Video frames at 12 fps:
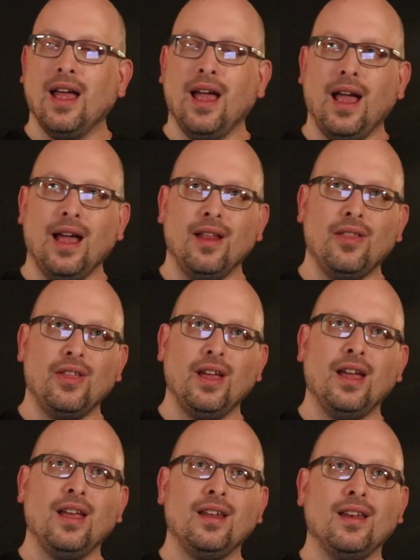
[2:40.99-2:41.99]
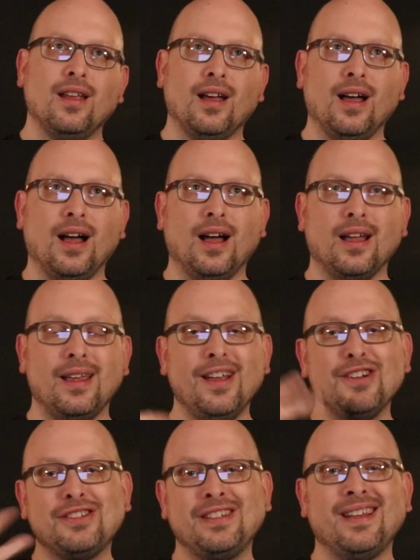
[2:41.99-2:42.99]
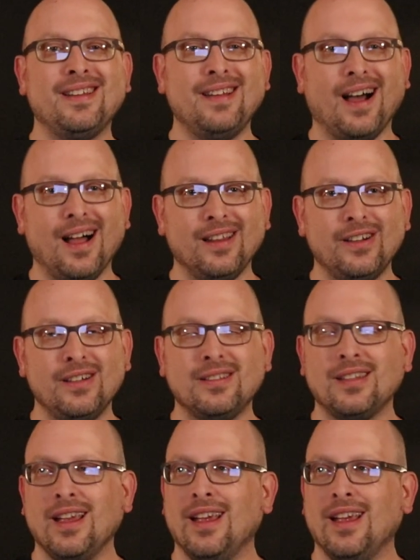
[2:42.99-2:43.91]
And then here's $10.